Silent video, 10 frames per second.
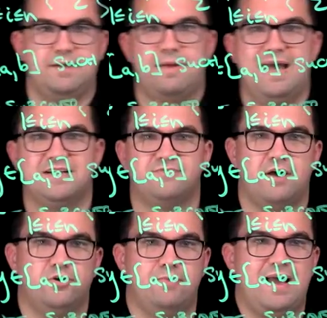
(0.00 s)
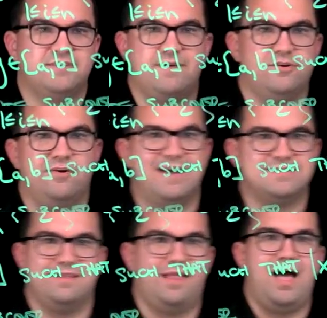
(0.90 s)
take my x value has
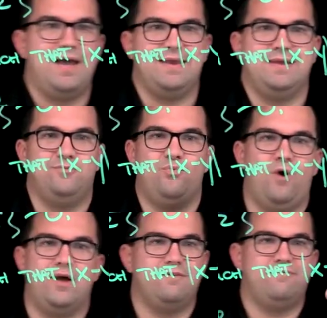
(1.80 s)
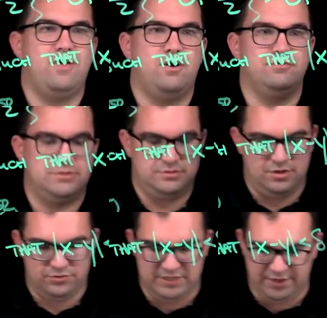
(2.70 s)
to lie in one of those
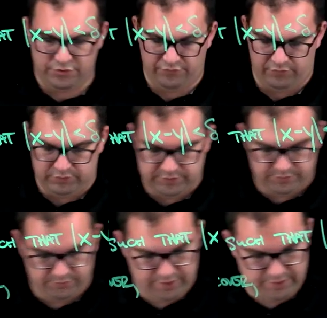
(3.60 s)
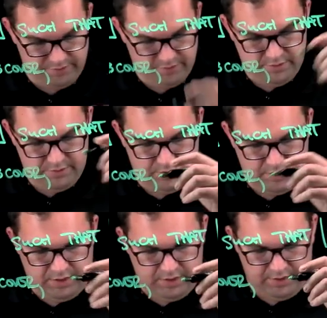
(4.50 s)
intervals, right?
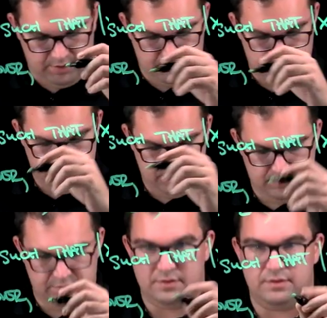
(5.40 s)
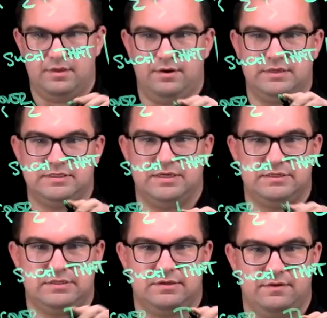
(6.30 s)
There
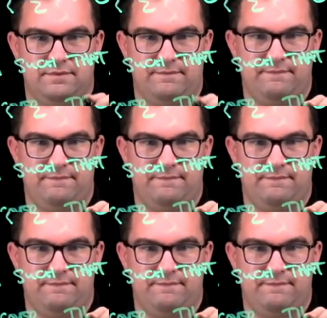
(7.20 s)
exists